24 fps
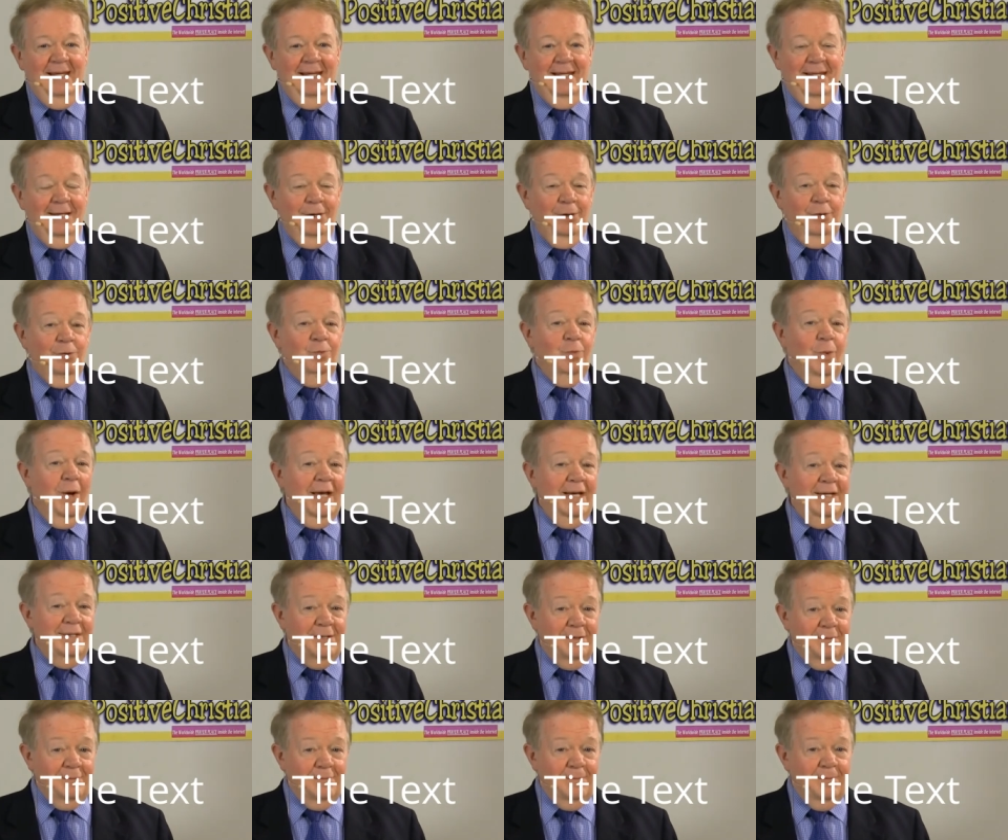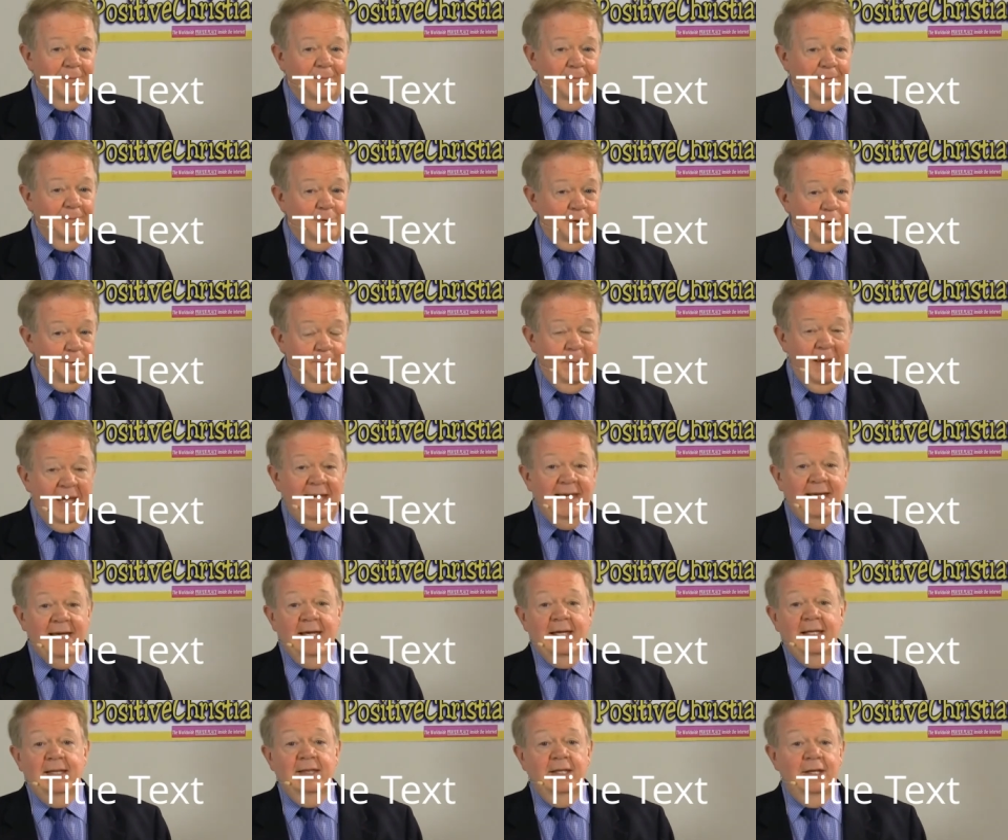the old ways of
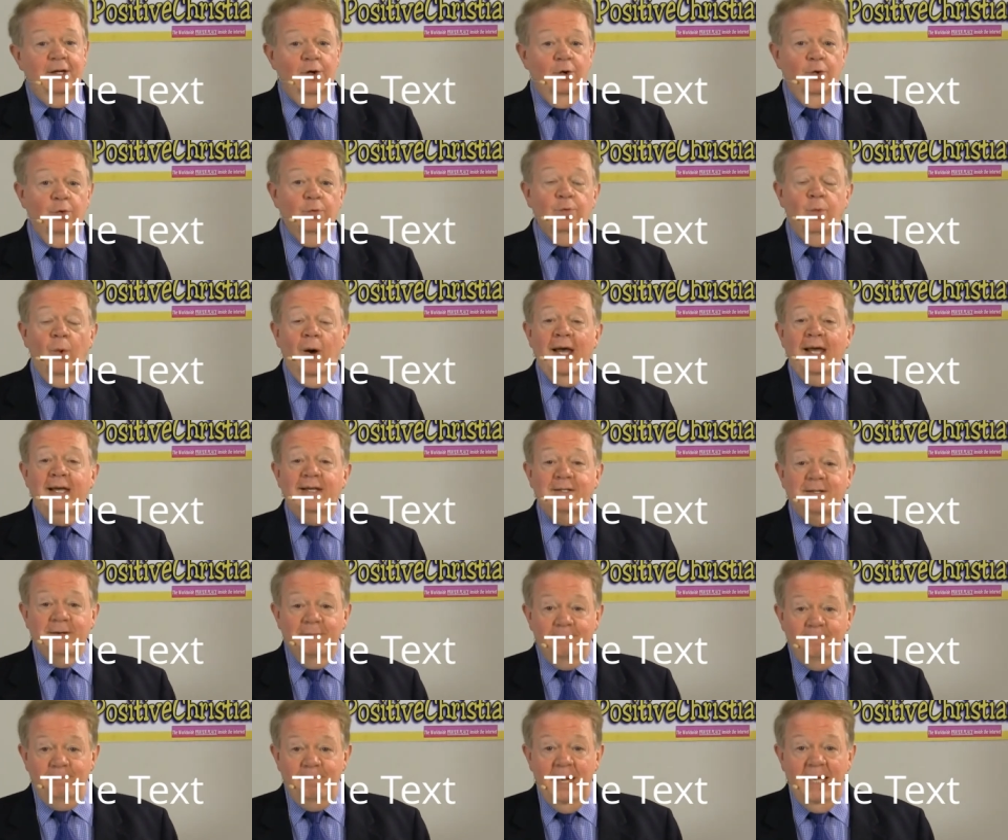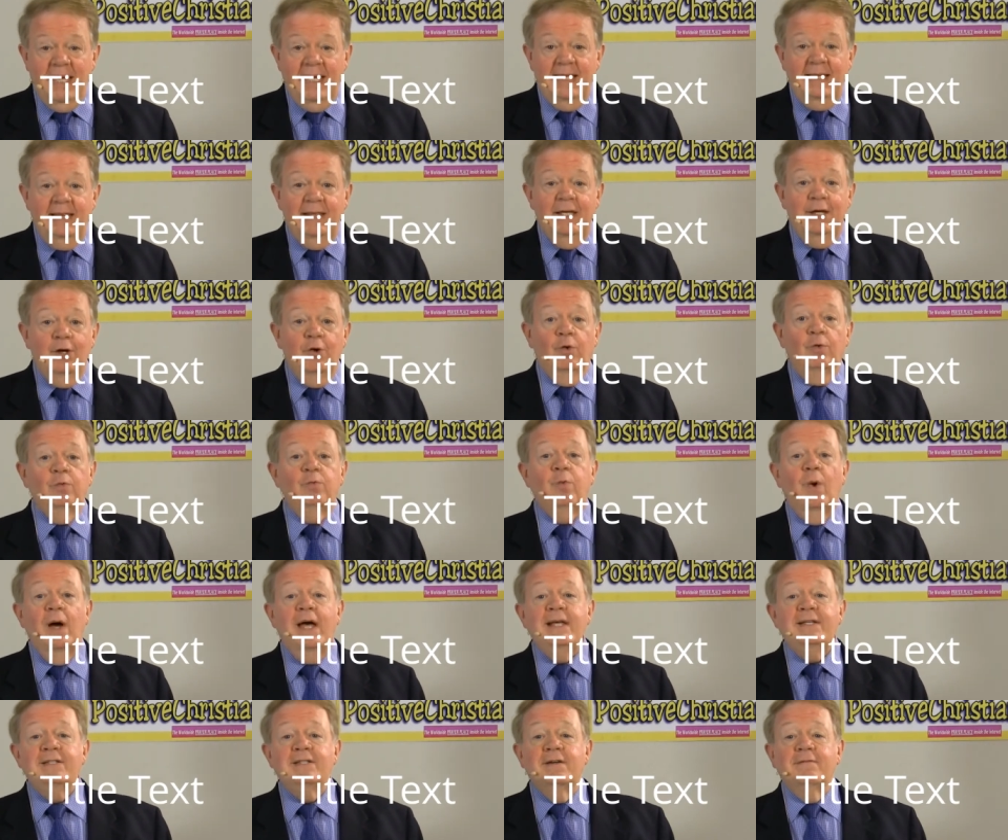speaking, the old ways of being, the old
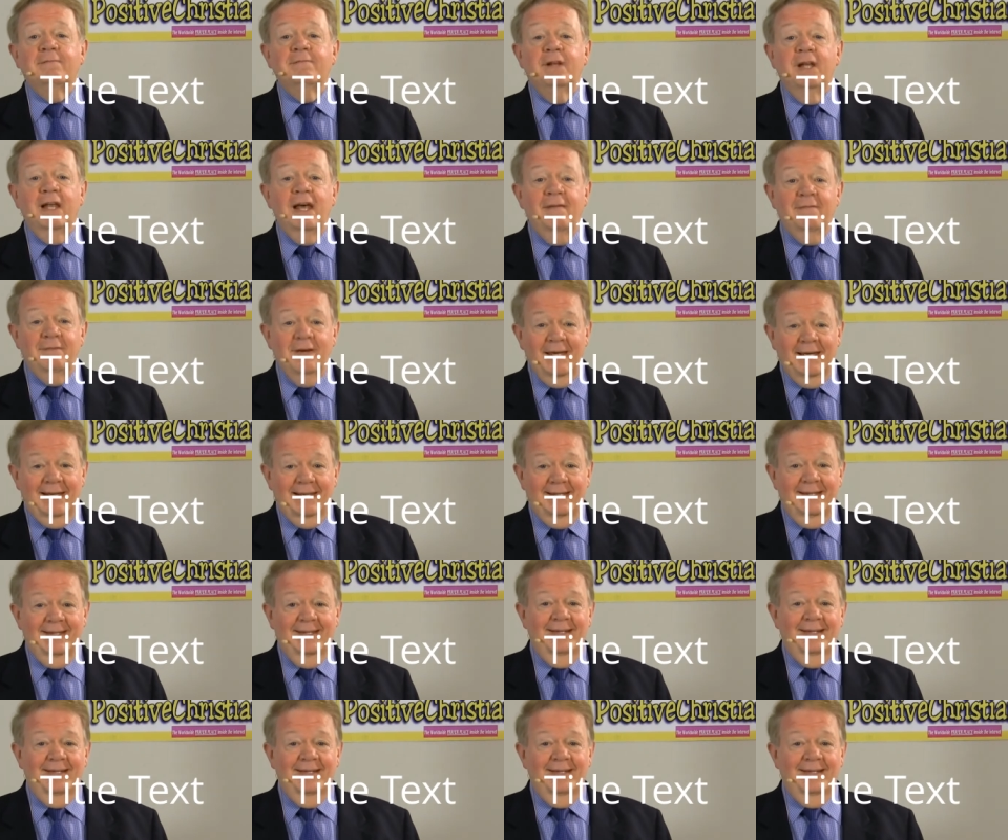ways of living.